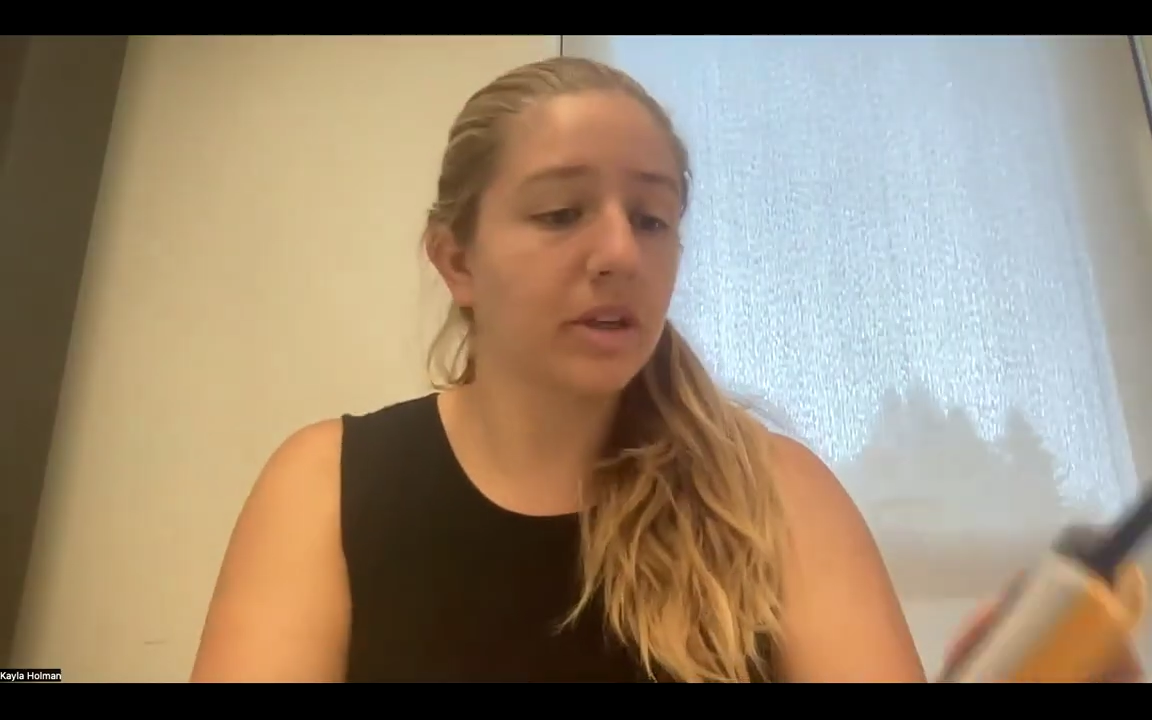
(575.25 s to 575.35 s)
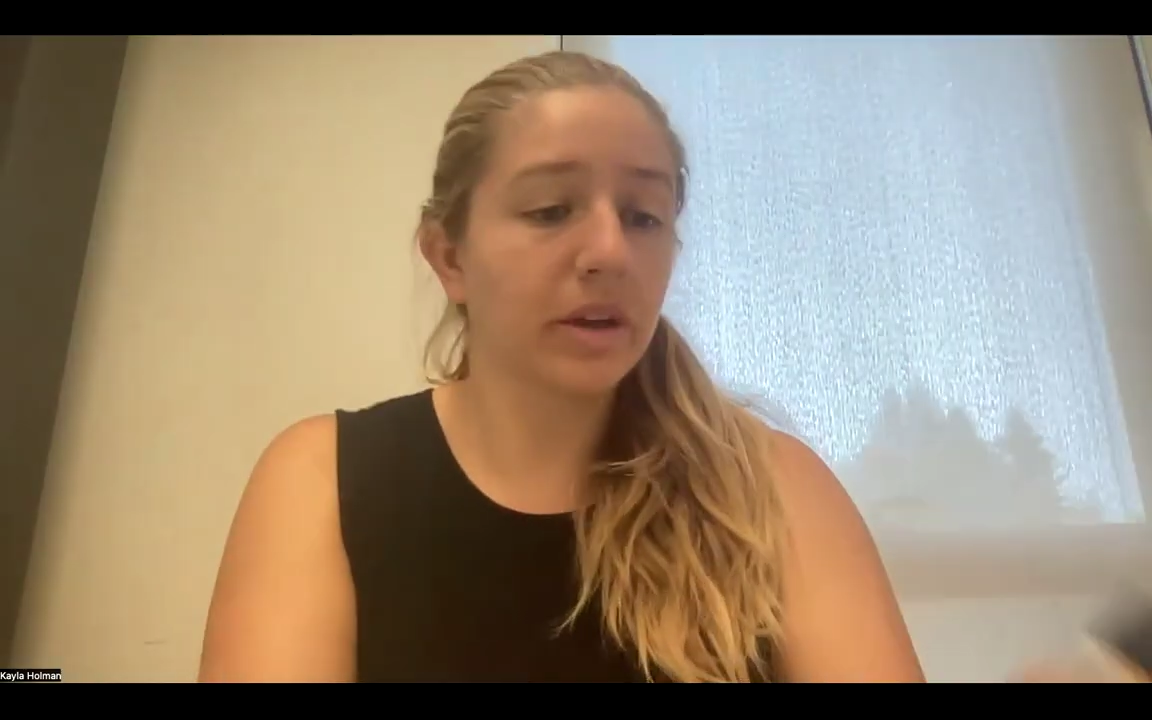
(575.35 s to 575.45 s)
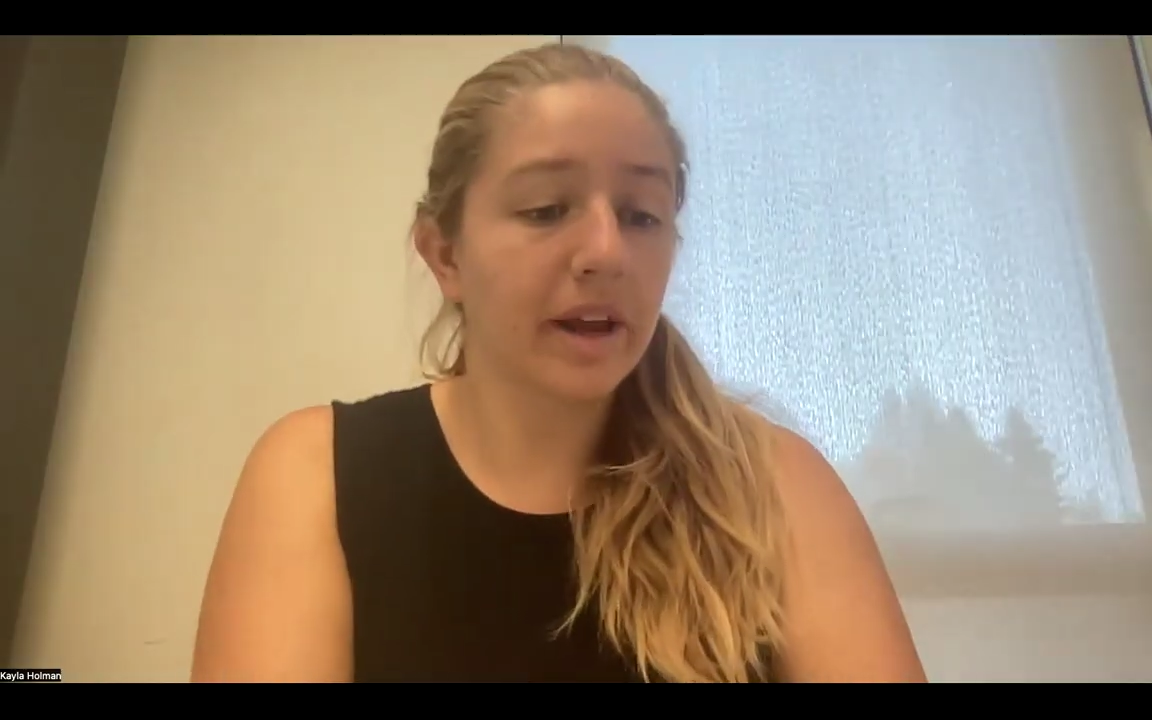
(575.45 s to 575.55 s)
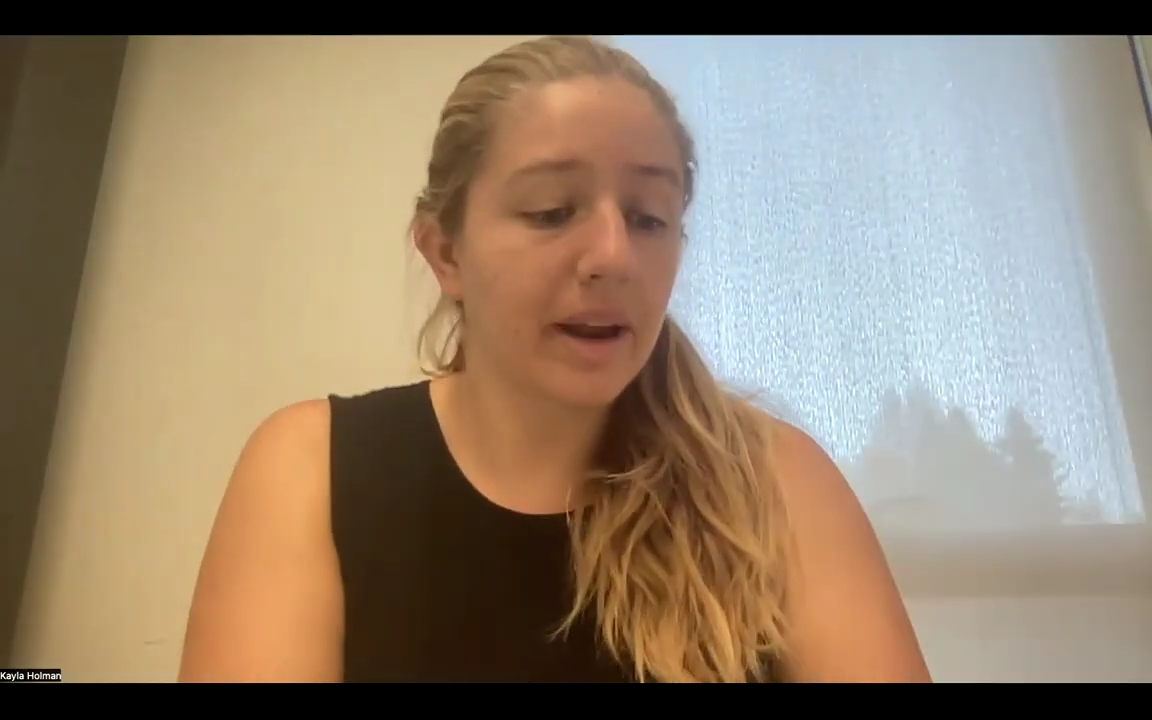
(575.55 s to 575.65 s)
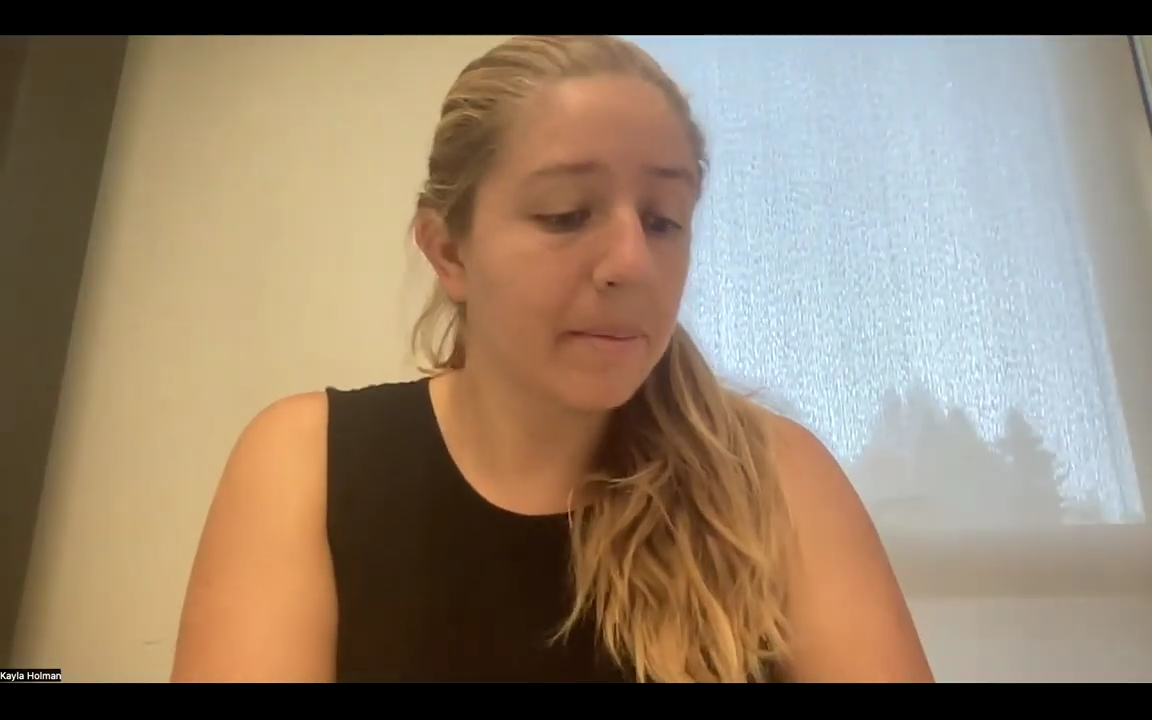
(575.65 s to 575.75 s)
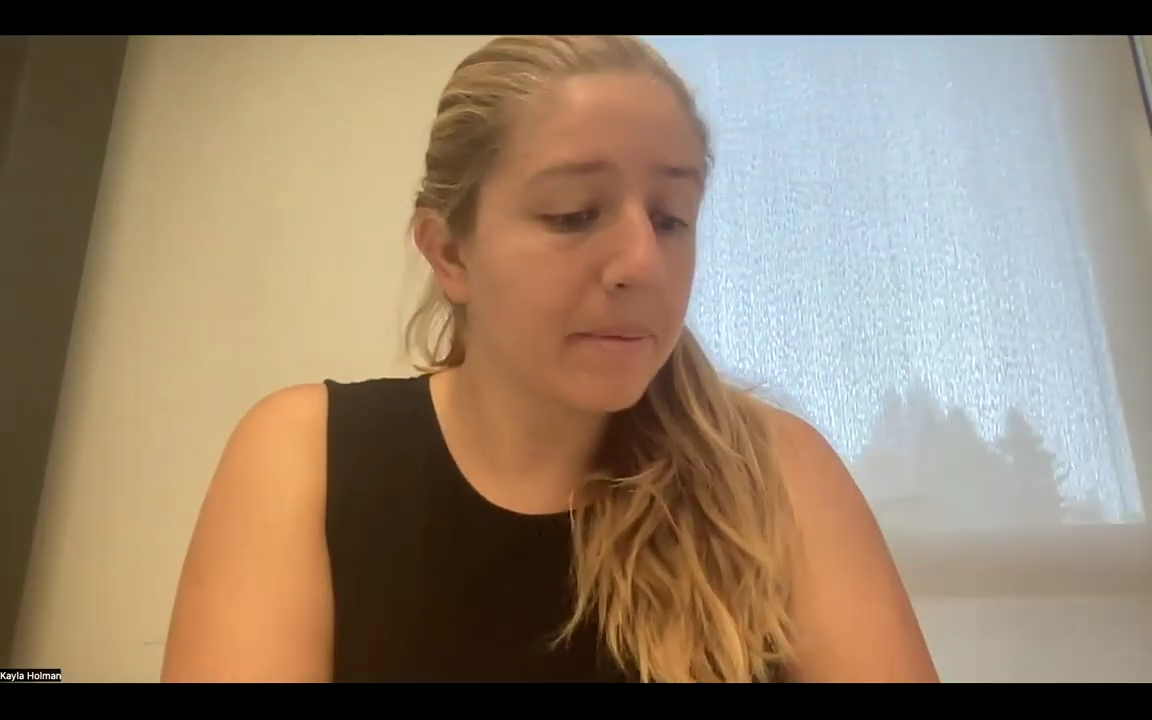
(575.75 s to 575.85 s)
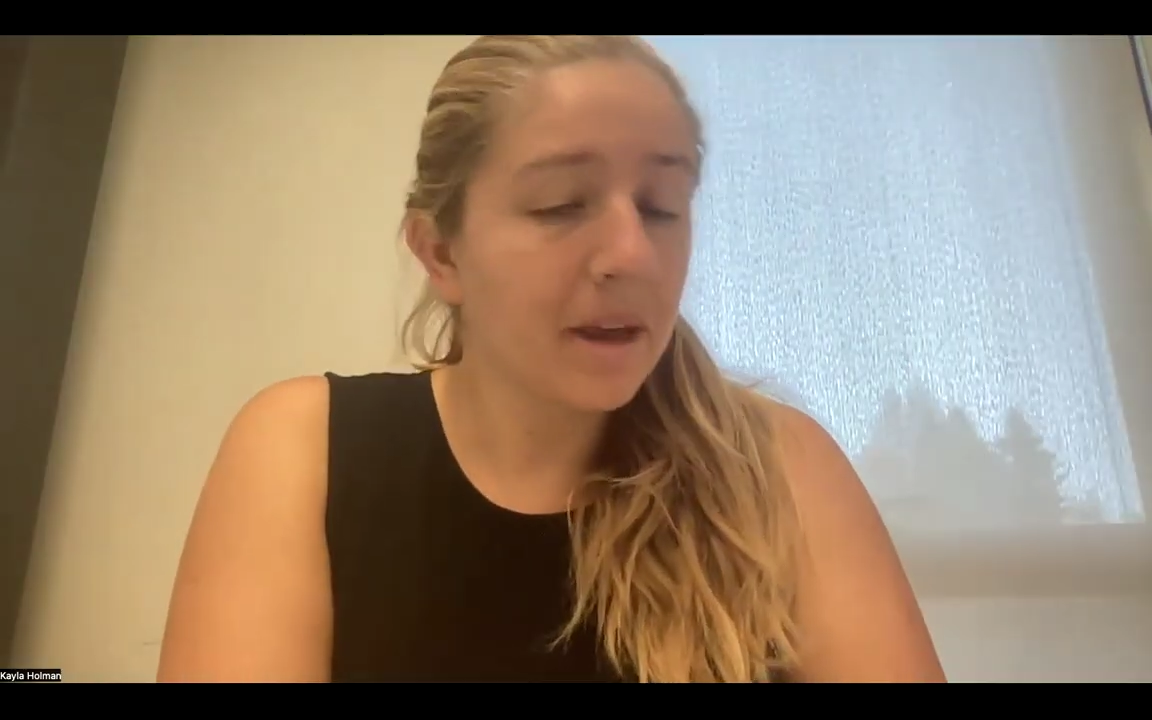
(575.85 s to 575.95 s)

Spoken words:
to look at now.